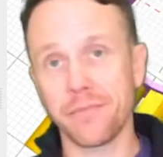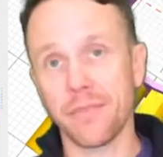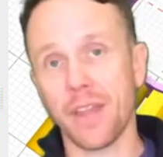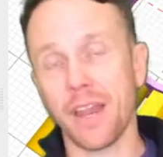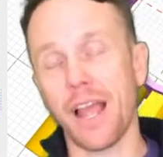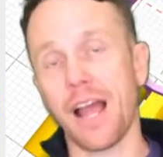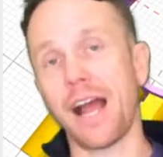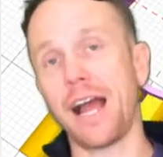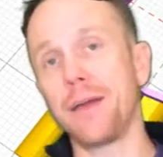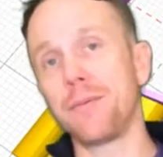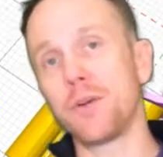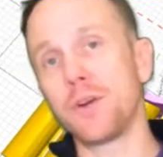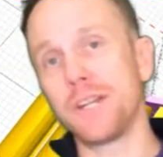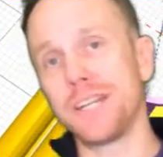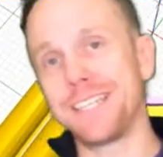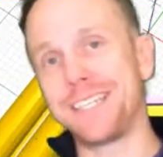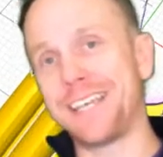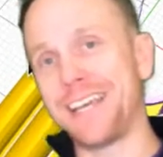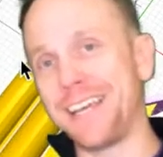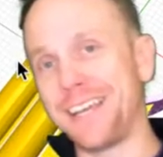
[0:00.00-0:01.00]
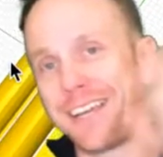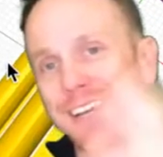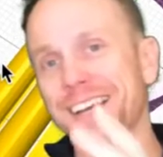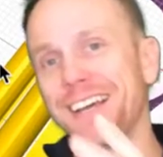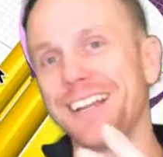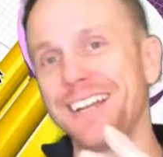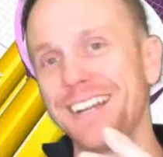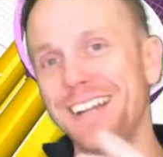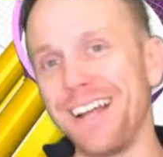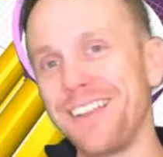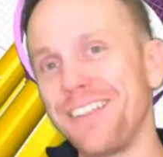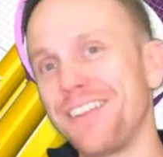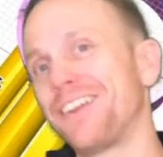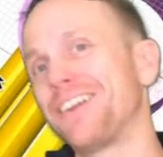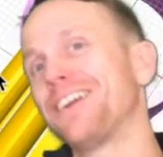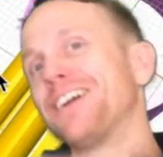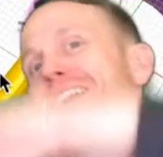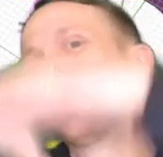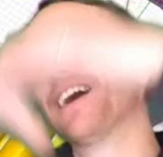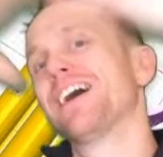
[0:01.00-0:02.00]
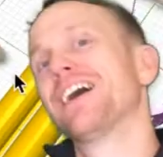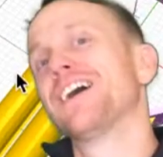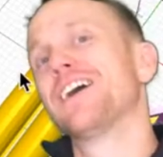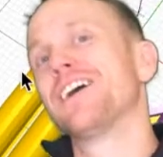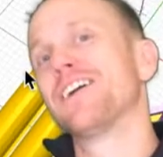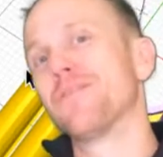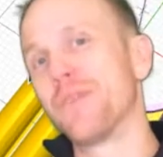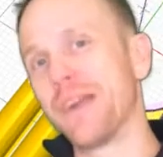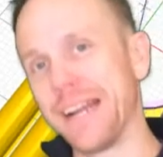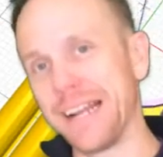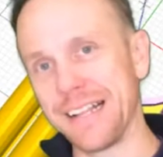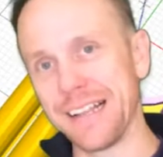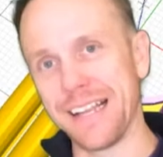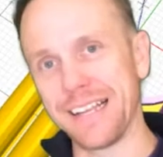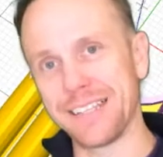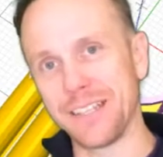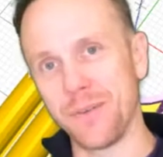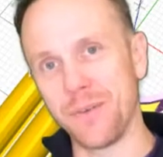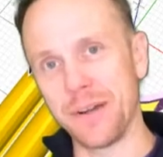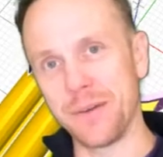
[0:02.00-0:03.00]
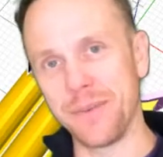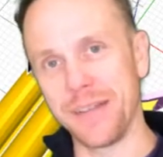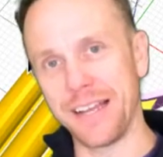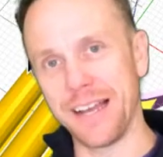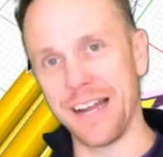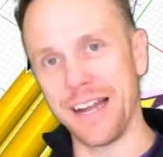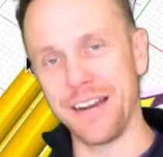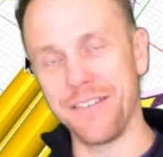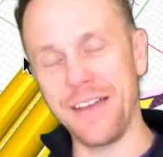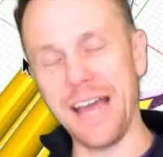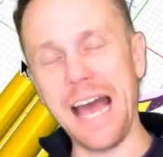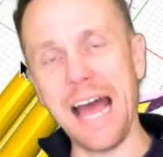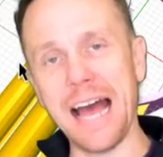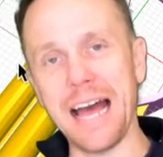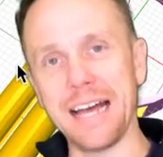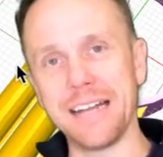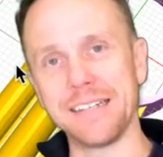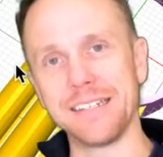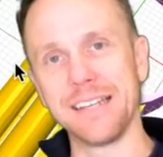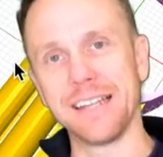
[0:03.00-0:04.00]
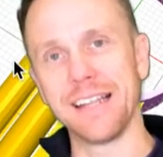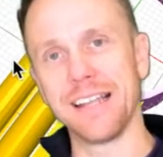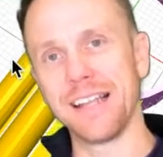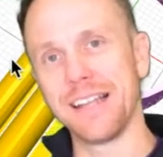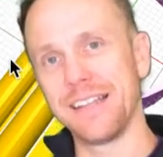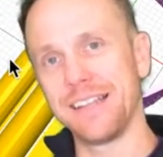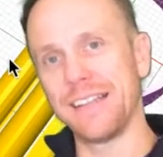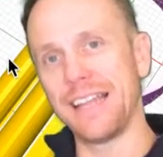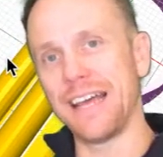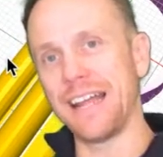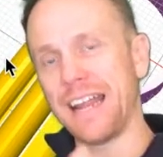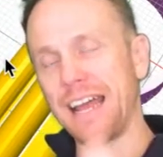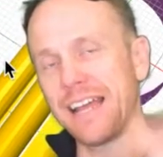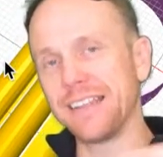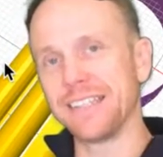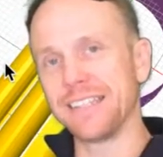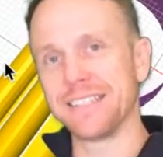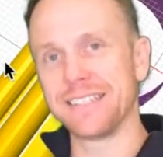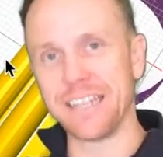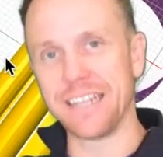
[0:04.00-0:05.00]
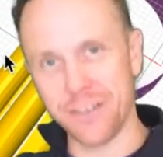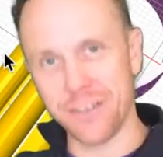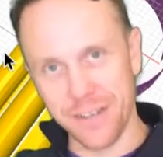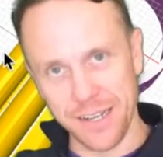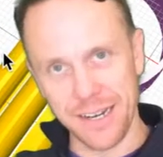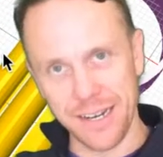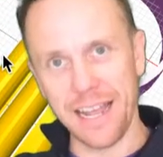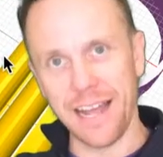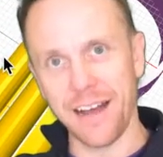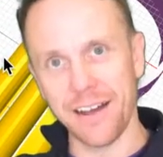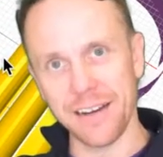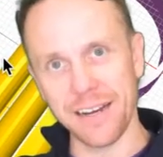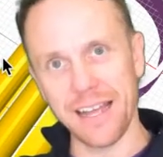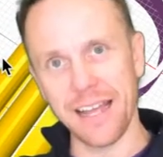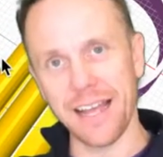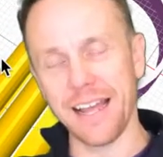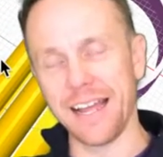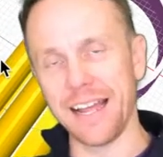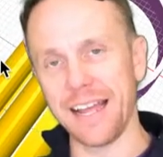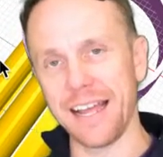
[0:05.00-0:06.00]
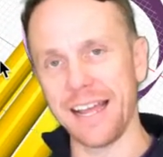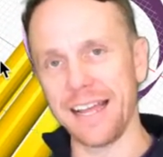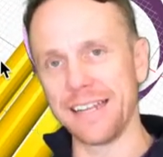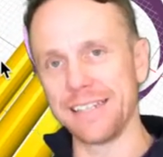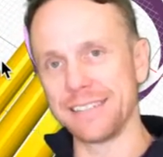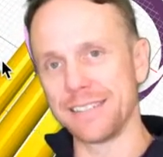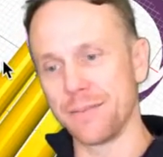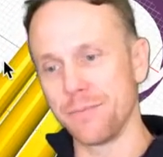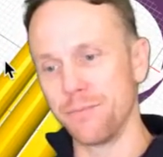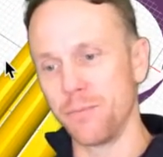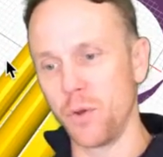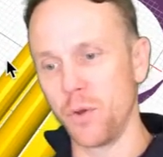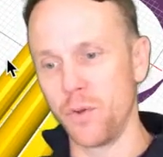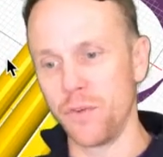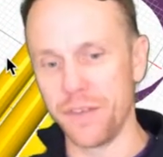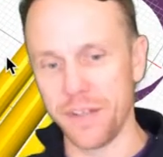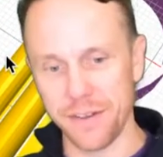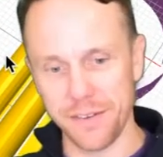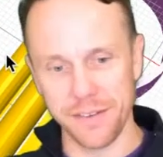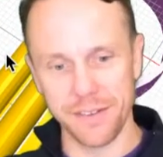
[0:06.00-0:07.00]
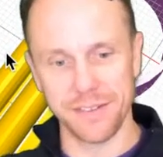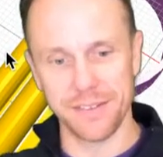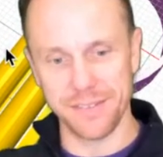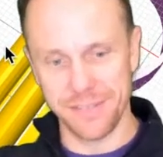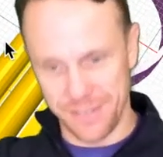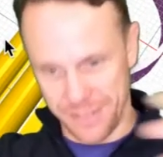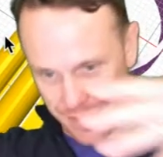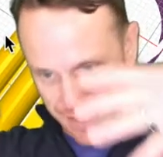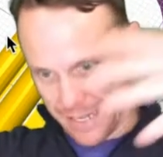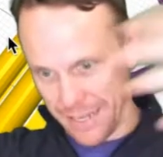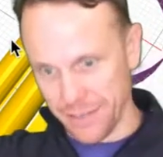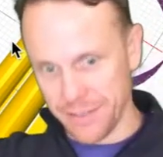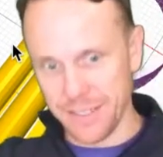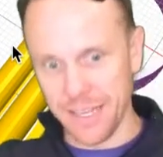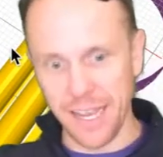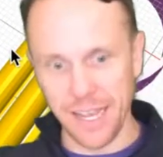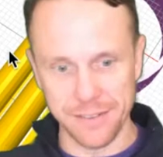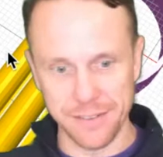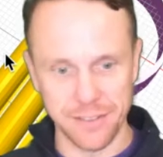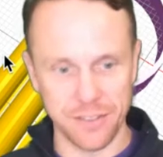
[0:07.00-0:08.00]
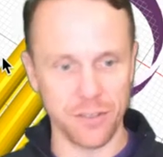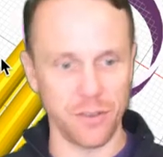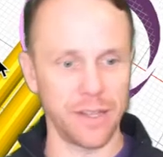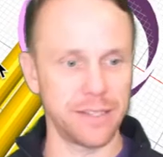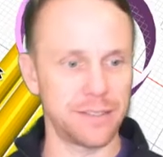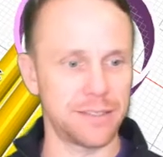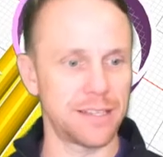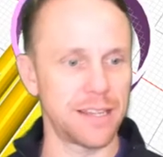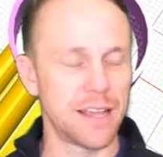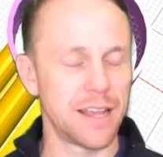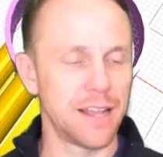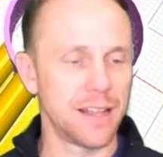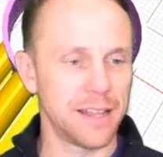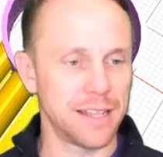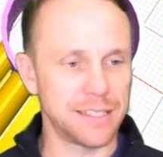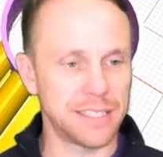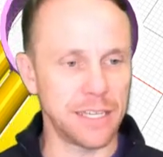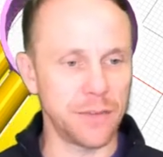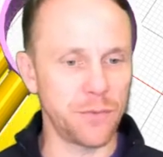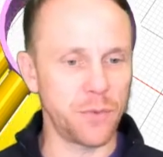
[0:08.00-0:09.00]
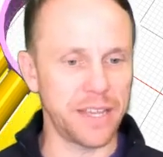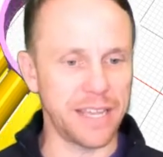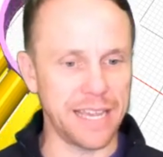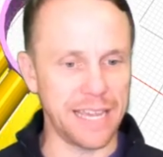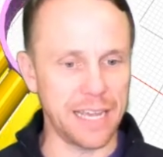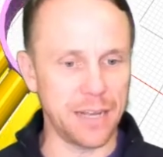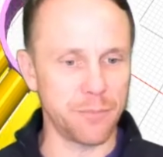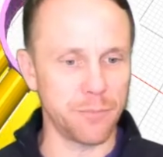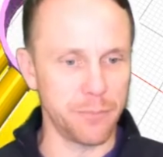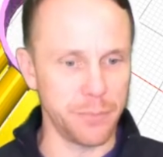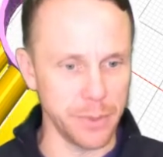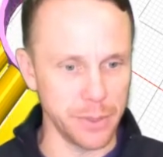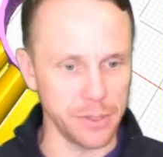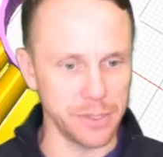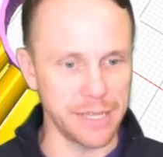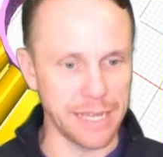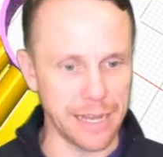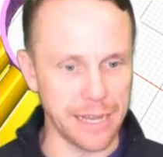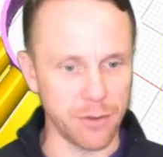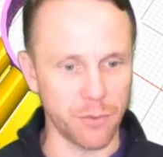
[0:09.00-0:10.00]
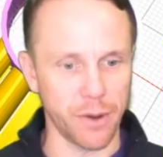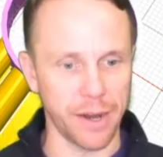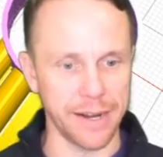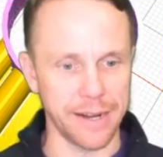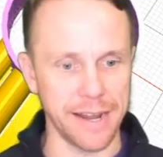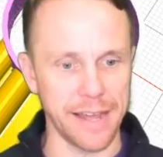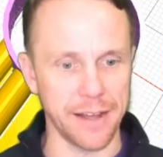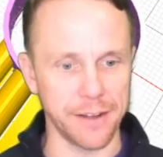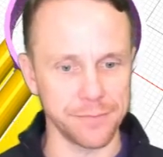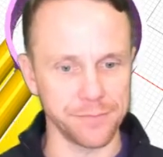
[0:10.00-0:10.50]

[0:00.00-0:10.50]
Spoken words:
I'm going to take another ring like the one we kind of had that had the center cut out and move it to the outside. So let's see if we can't build that right now.